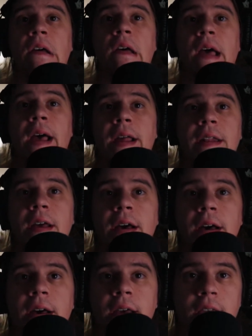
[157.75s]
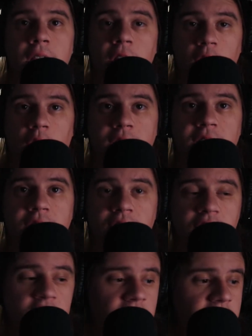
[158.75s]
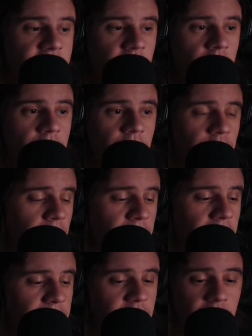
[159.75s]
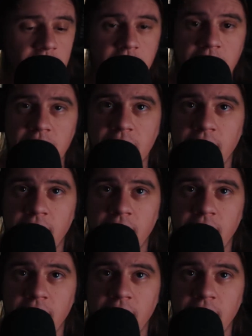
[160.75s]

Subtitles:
and you know, I just have to sit down, flip a couple switches,